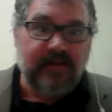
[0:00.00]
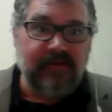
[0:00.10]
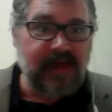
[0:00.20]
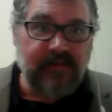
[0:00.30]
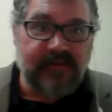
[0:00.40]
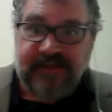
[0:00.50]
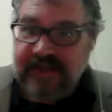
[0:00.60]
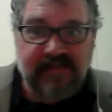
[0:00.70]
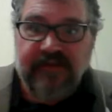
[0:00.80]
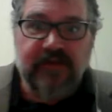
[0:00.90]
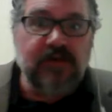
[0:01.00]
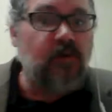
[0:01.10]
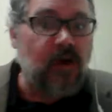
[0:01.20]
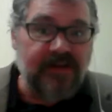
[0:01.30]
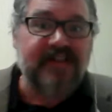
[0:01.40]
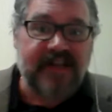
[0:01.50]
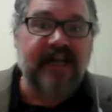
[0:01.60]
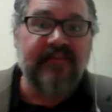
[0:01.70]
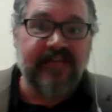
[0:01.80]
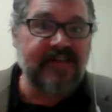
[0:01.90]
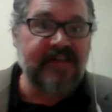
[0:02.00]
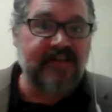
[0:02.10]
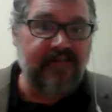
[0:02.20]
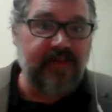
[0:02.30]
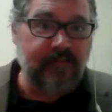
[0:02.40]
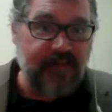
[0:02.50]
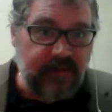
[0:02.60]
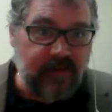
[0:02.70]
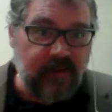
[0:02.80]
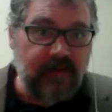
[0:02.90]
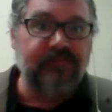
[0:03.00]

be able to even do quantitative easing for the people